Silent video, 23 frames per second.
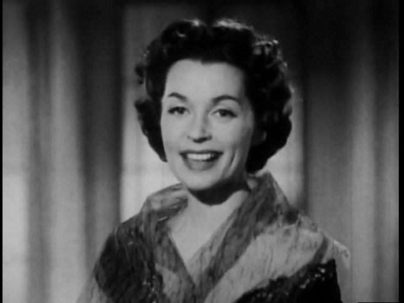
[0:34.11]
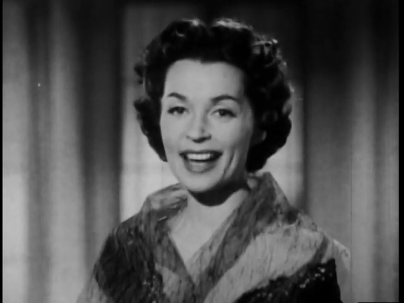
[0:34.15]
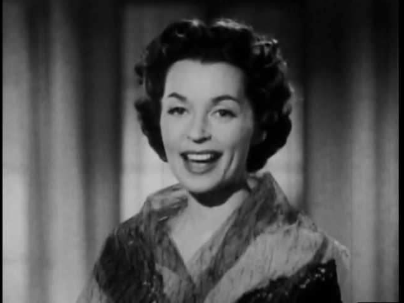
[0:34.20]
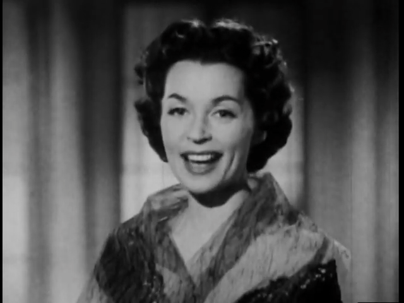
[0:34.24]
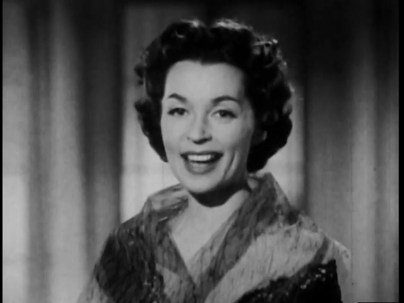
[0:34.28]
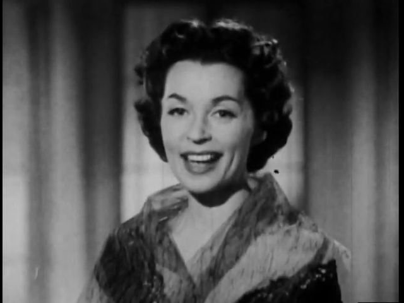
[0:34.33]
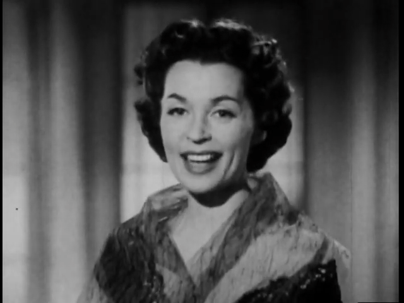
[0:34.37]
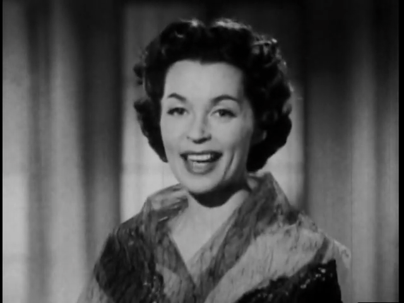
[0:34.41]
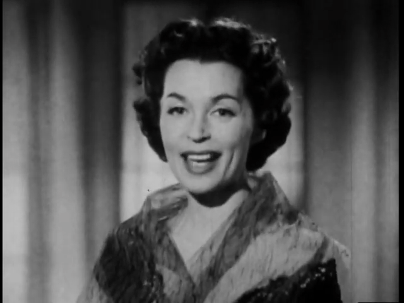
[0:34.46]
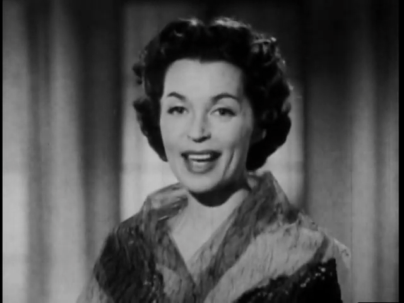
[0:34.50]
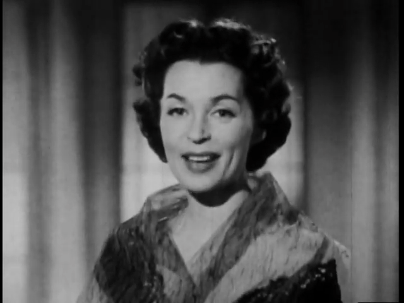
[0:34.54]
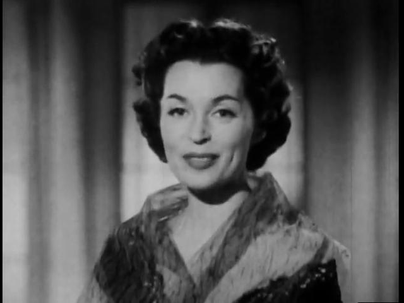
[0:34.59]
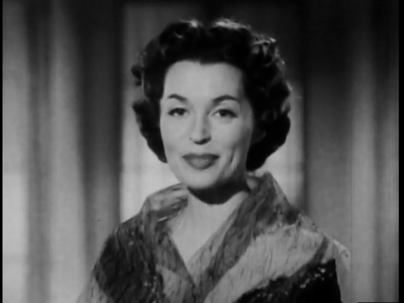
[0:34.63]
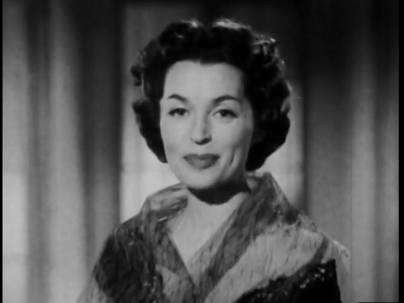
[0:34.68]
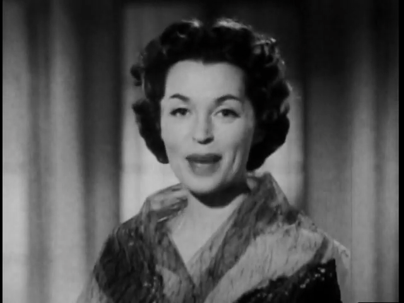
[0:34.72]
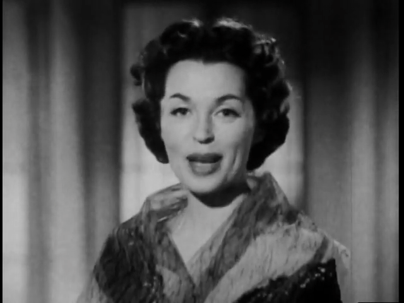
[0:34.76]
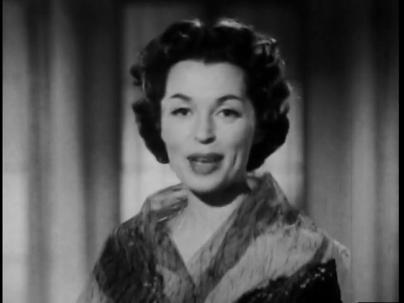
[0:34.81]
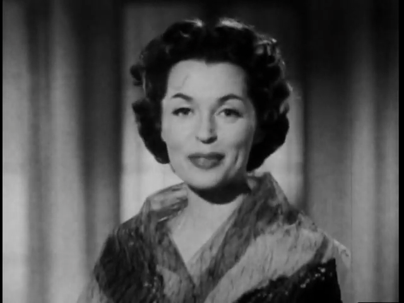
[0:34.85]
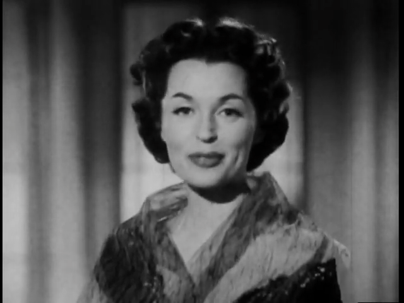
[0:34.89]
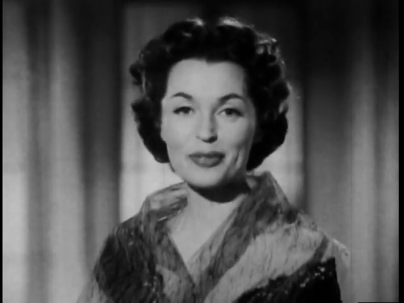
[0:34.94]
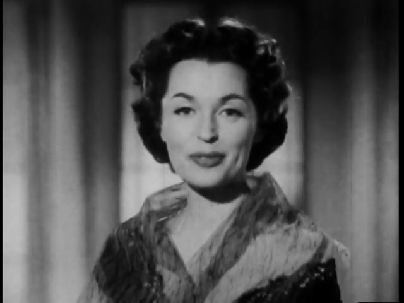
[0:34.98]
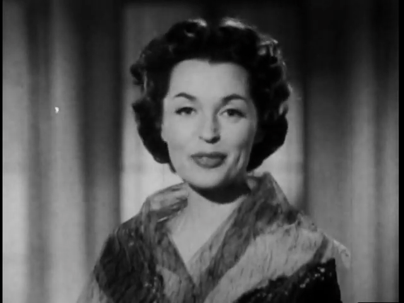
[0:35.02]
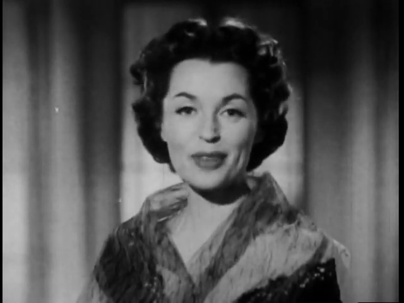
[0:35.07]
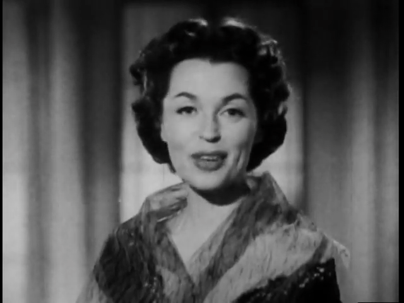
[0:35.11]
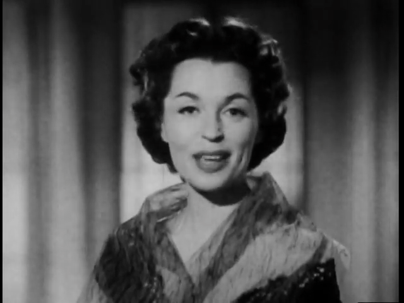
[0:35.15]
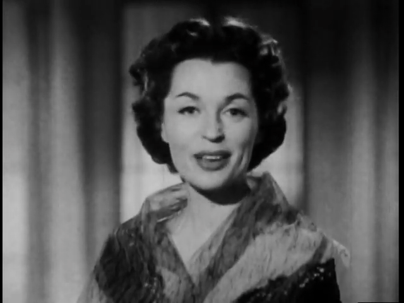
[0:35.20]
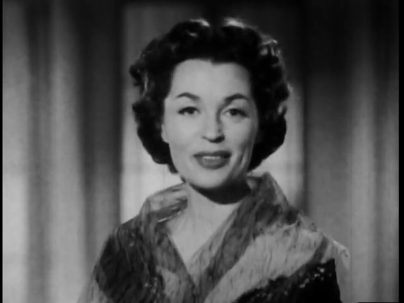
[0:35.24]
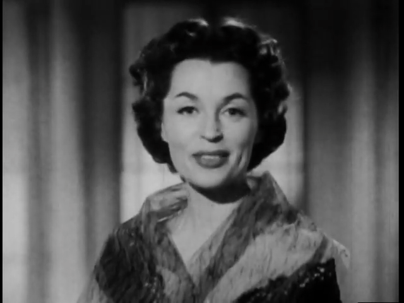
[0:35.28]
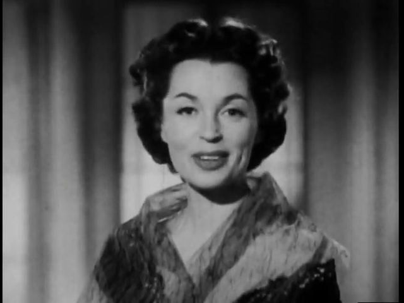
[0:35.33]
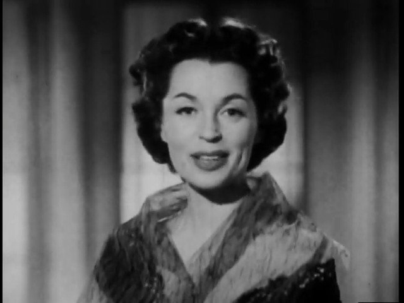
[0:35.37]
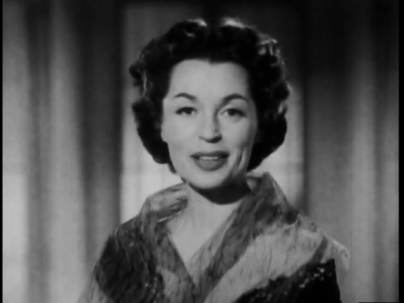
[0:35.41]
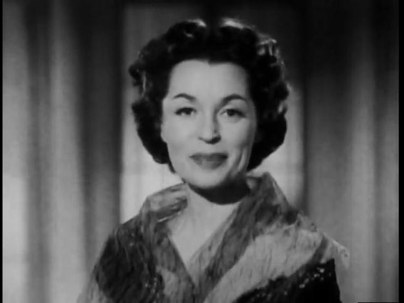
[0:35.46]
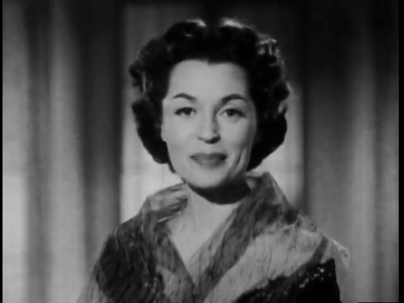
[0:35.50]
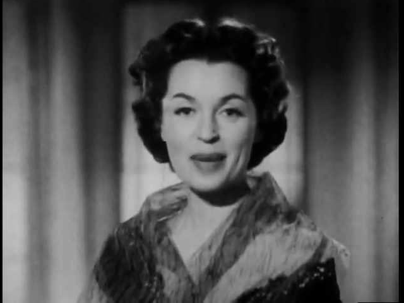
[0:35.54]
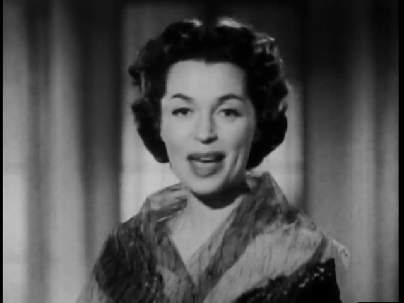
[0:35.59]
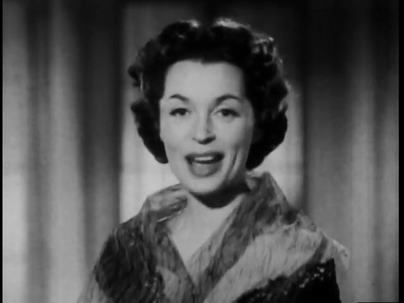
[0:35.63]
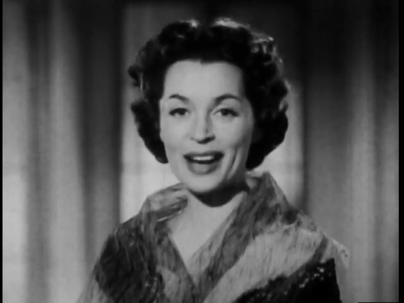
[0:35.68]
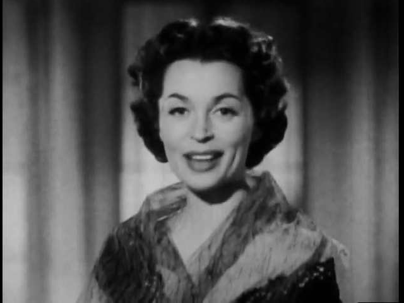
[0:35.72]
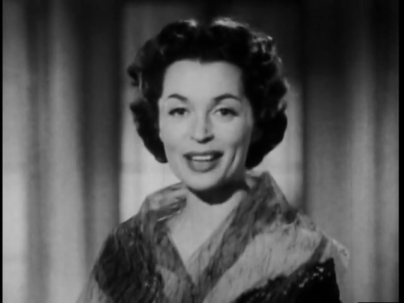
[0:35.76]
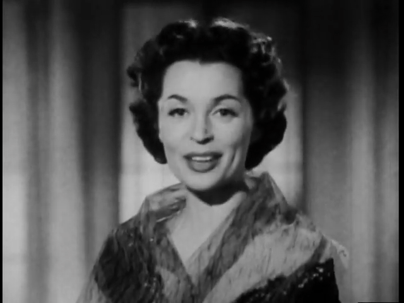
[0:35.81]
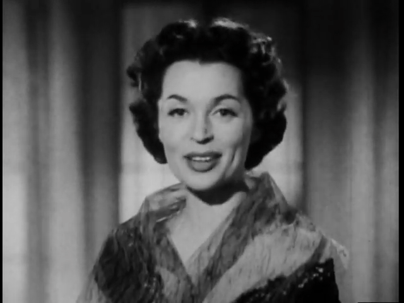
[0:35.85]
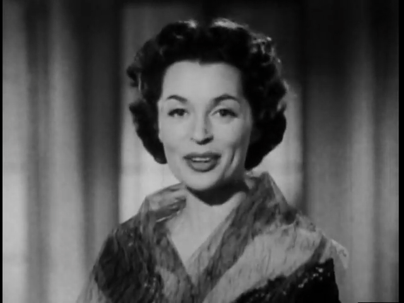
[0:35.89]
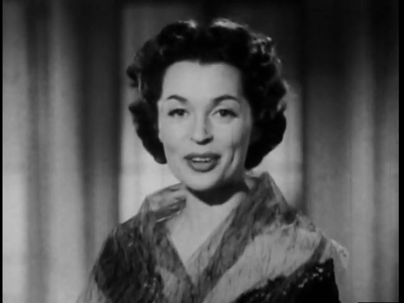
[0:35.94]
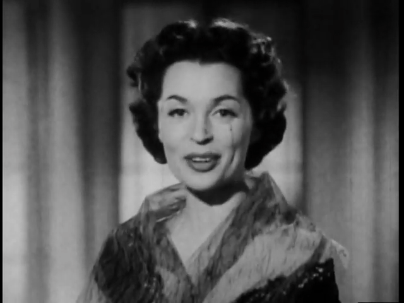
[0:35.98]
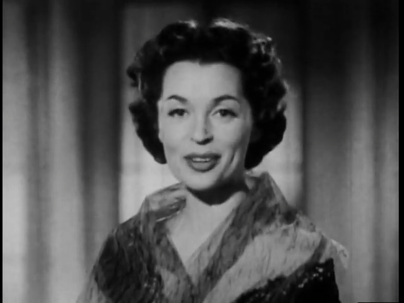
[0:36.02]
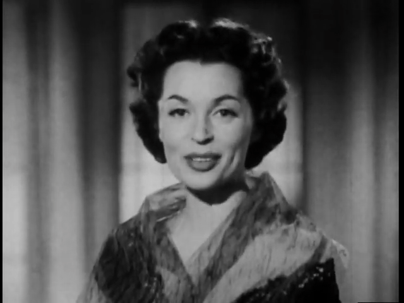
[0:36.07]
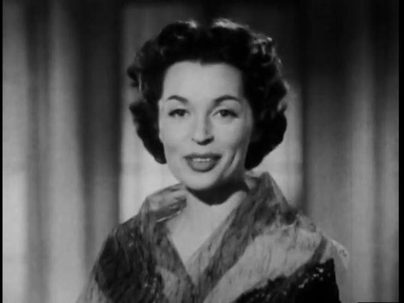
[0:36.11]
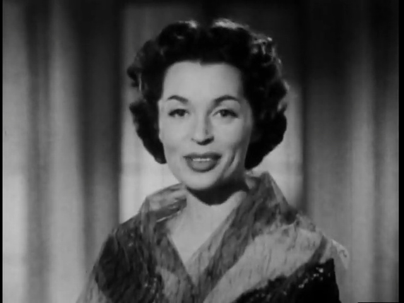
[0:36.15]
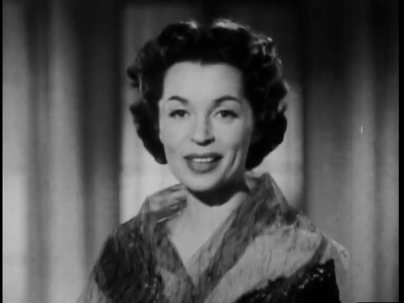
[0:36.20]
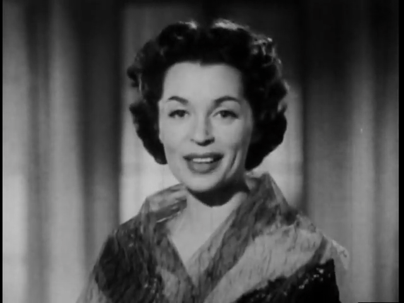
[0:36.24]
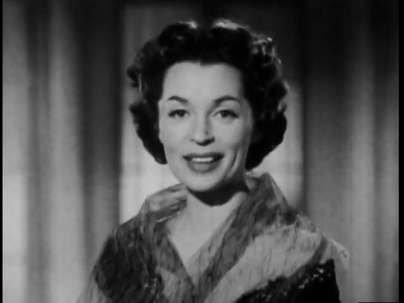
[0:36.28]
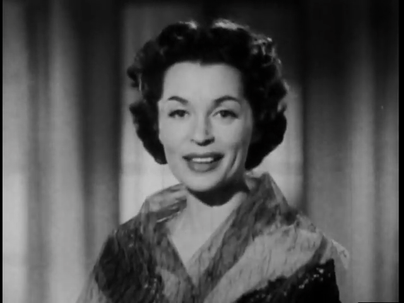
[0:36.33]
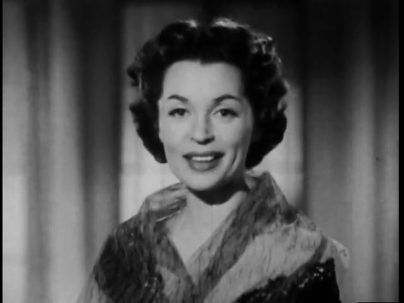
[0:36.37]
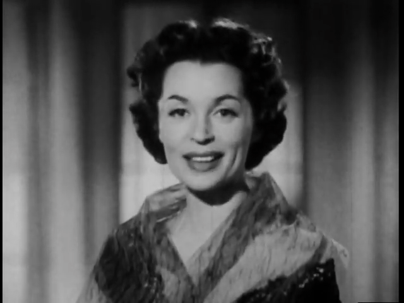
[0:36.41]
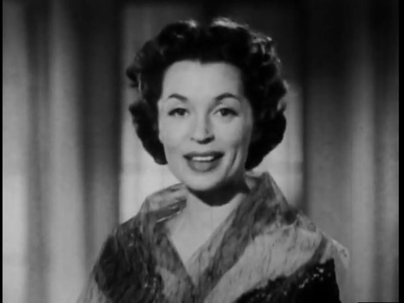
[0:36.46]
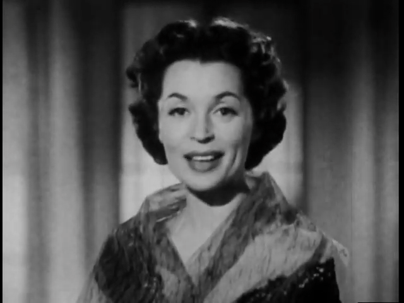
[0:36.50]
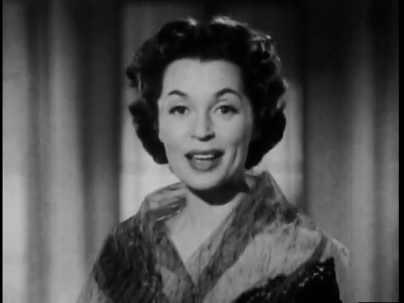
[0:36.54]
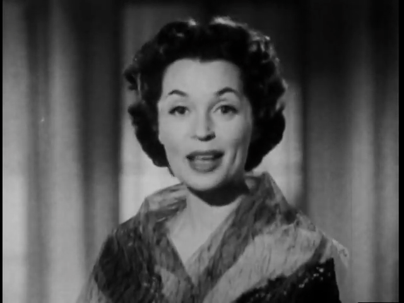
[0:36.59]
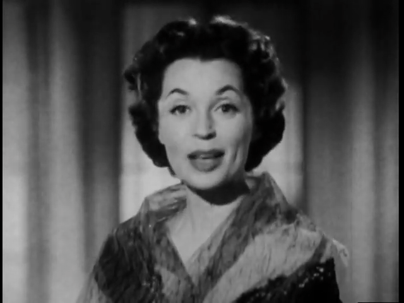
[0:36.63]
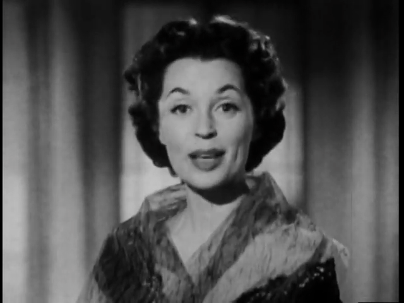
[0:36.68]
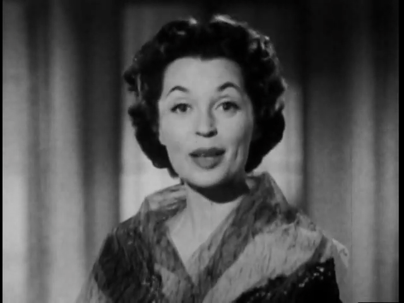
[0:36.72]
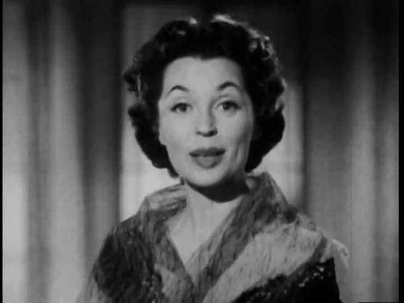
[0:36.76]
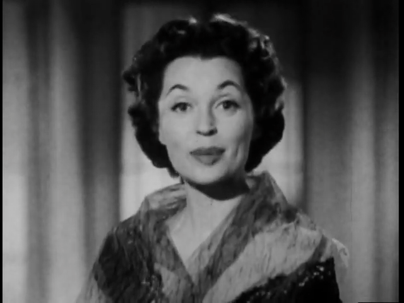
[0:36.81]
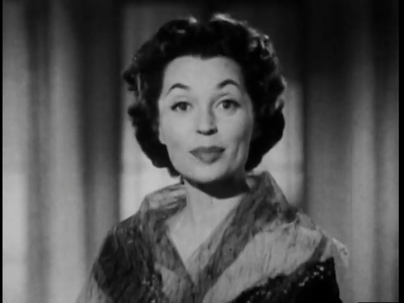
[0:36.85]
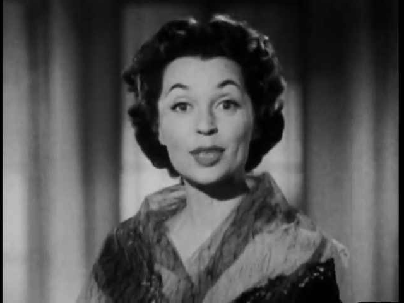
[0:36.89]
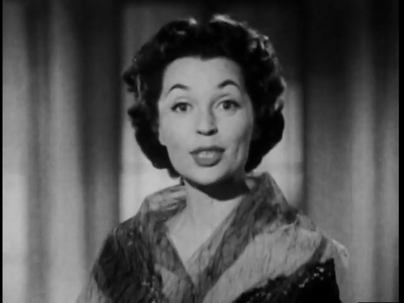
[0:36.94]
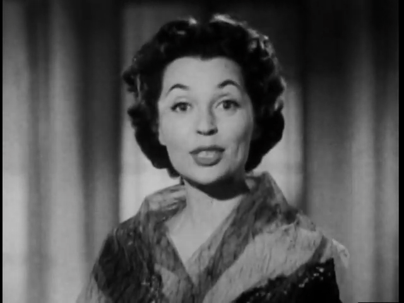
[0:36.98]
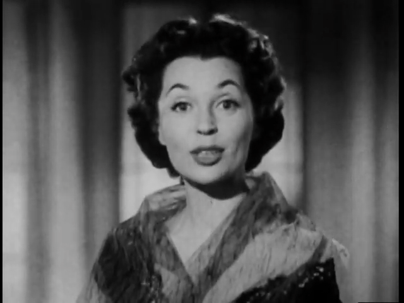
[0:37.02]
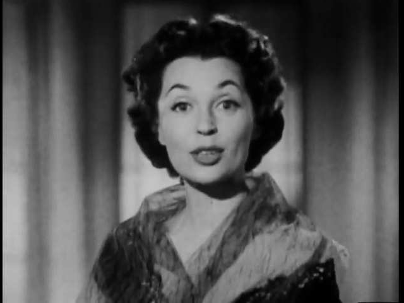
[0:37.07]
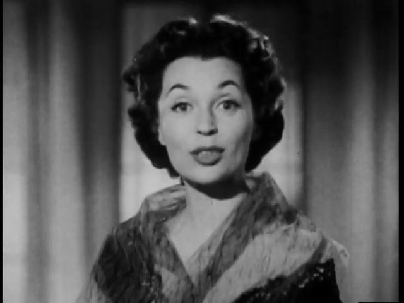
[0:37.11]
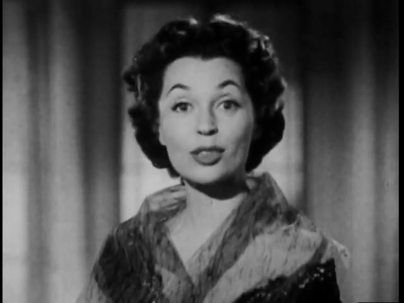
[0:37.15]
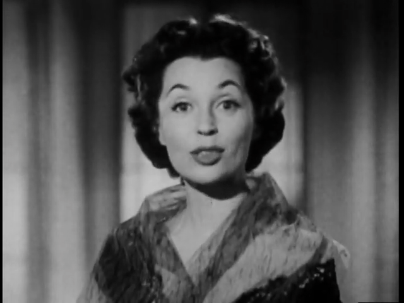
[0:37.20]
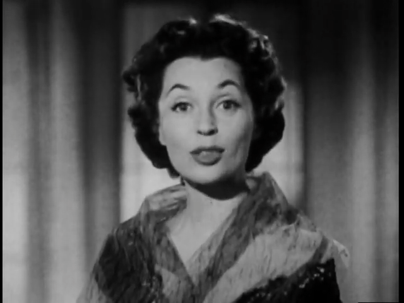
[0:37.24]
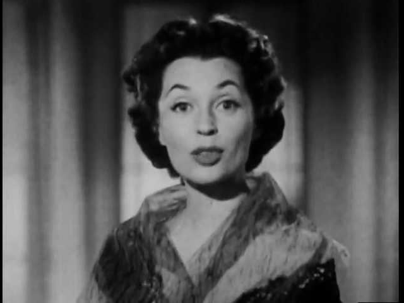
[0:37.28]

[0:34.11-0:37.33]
I have my favorite American author, Mr.